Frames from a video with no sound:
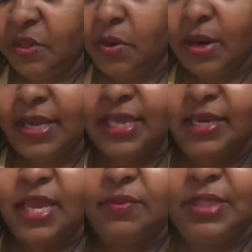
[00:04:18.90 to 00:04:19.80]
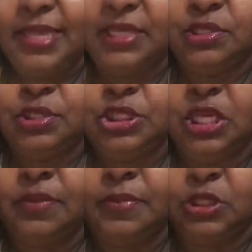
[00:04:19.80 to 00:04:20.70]
Are in a
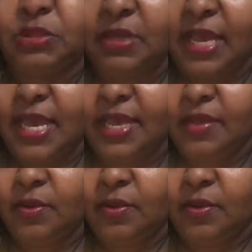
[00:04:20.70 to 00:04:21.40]
relationship, Gemini,